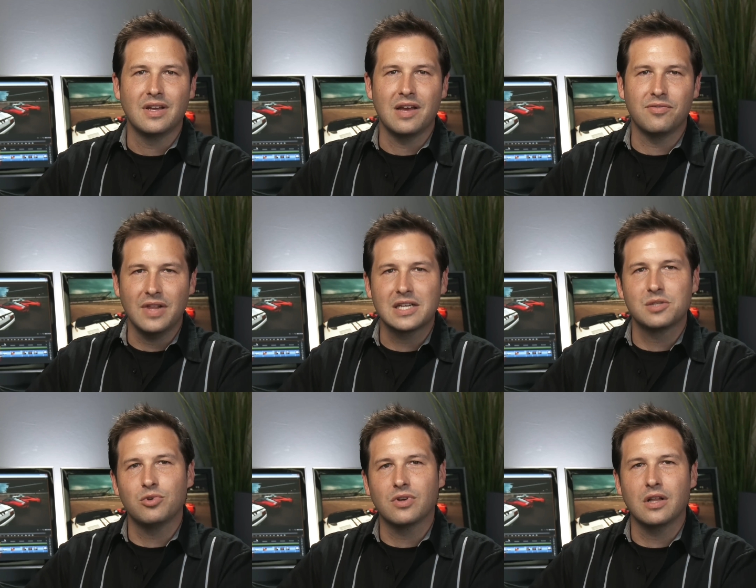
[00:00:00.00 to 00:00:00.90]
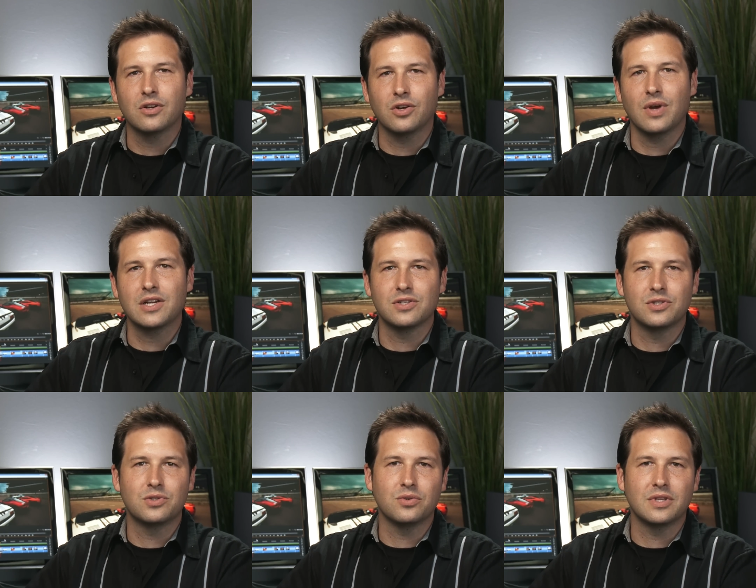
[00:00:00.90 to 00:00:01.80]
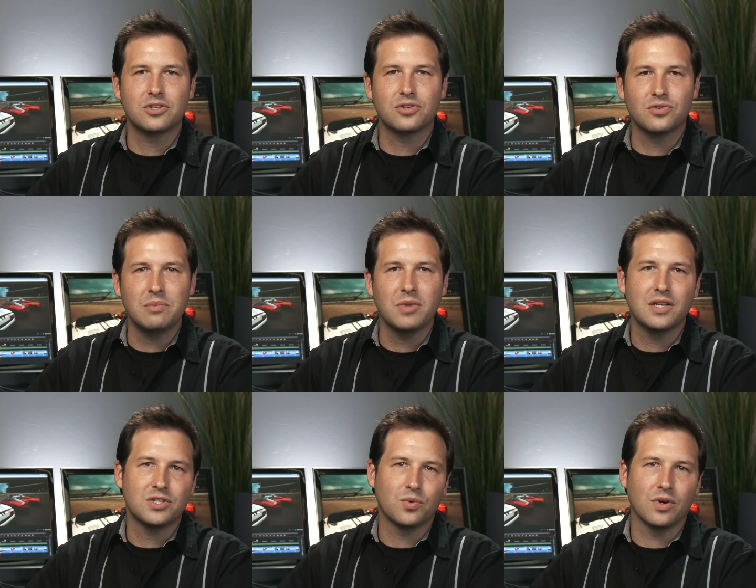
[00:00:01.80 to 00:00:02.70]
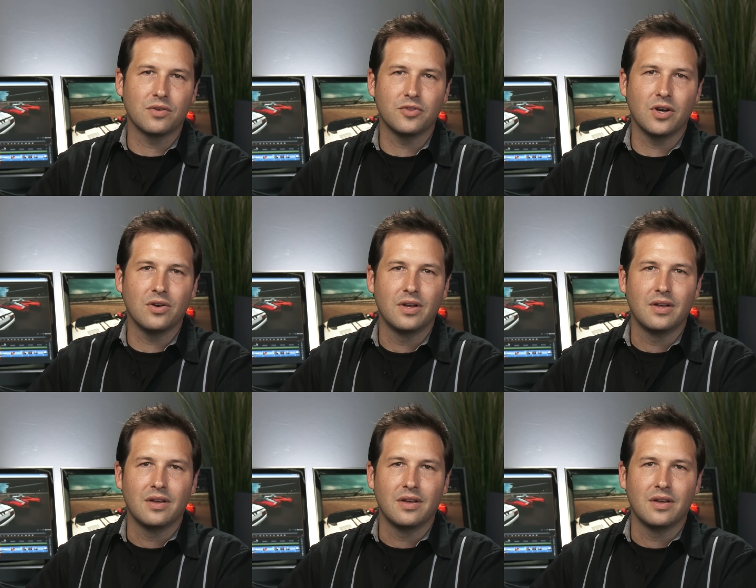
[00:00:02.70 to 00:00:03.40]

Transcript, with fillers: and flexible color correction tool that streamlines your workflow